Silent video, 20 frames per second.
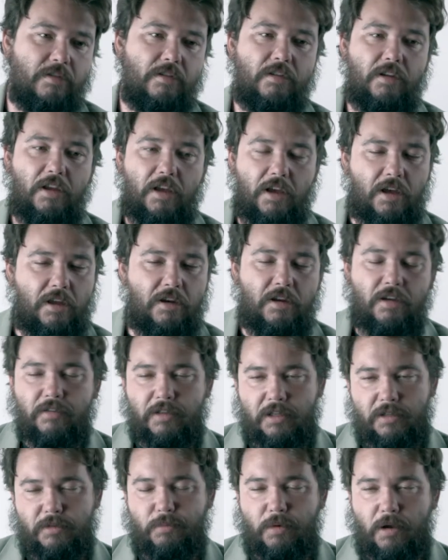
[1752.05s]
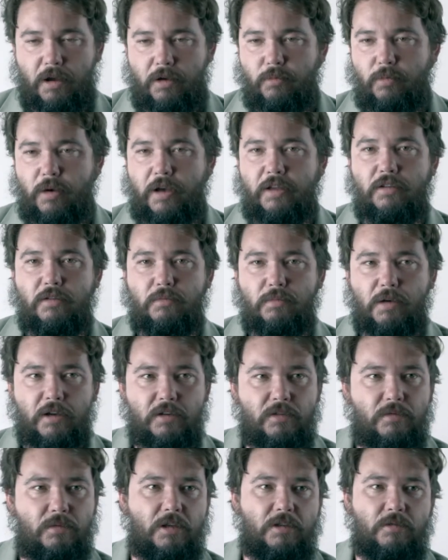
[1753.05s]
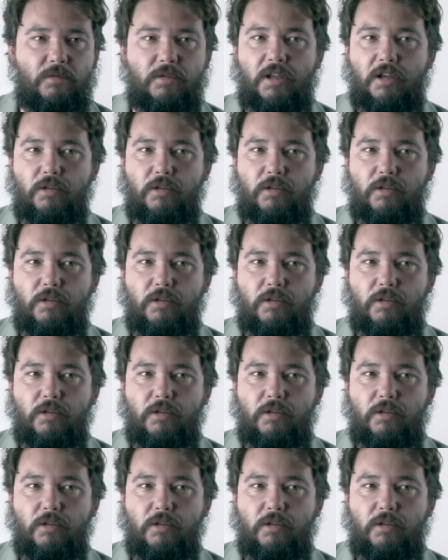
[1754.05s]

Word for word: Yeah, I know that's probably way too much, especially with the